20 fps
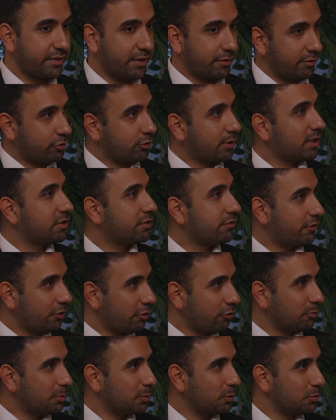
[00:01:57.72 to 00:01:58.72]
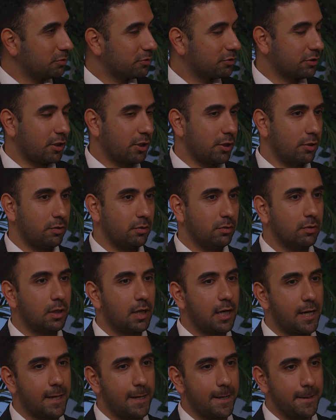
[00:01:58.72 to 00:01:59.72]
are very transferable. So
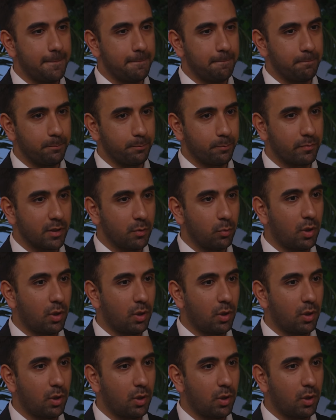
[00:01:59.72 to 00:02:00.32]
um,